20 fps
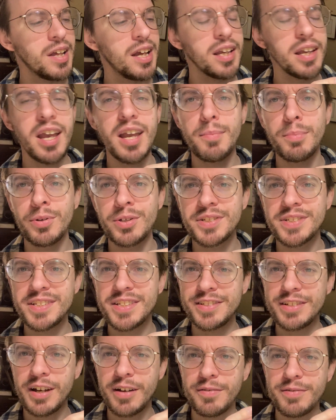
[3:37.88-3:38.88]
cables and
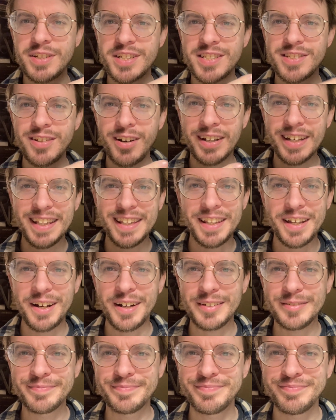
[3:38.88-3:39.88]
stuff just stuck in
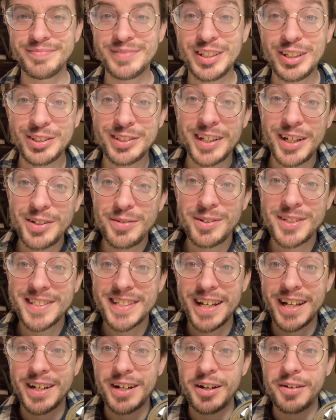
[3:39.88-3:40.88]
there. It looked
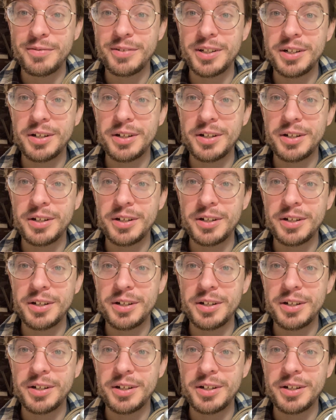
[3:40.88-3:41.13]
interesting enough,